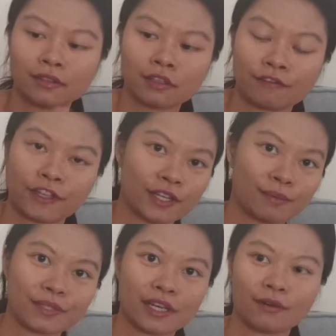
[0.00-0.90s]
Nothing
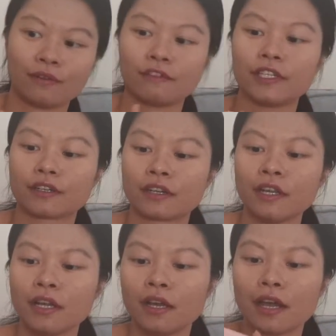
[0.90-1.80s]
comes out of here,
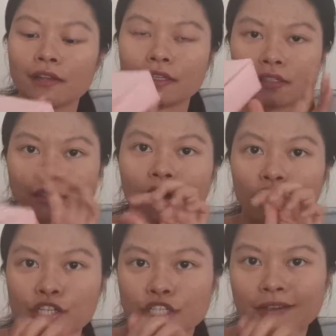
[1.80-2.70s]
and it's a
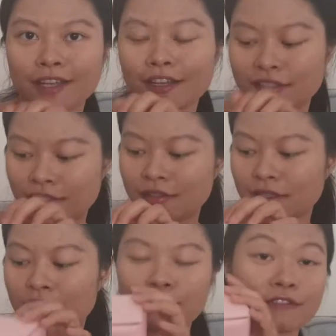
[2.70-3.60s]
hard shell case.
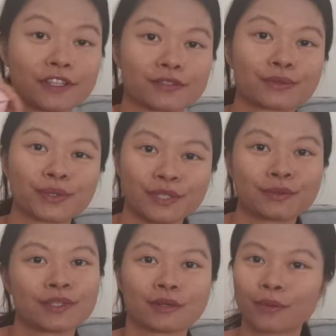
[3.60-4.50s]
Everything's really,
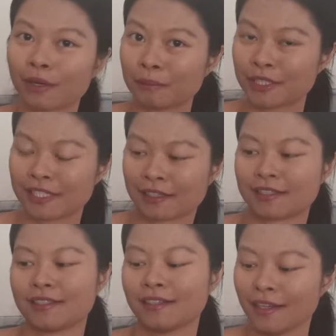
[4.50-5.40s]
really well
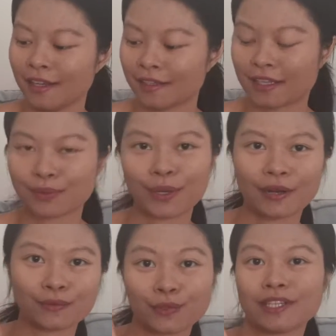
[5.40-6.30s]
protected. That's why
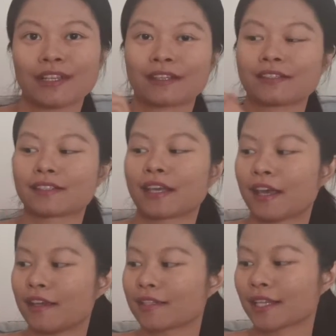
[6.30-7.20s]
I really like this
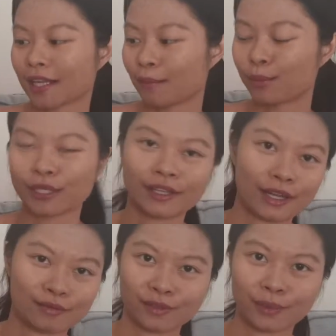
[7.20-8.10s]
case, and I bring it
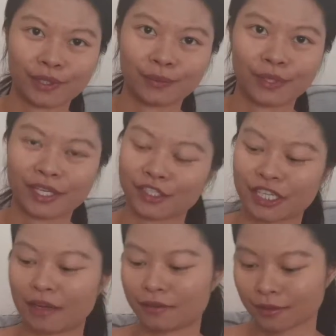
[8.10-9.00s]
everywhere when I
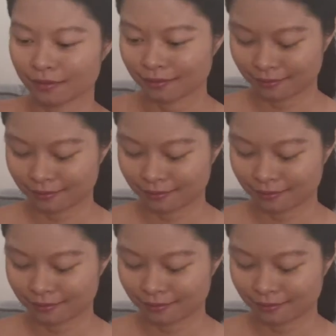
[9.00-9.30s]
travel.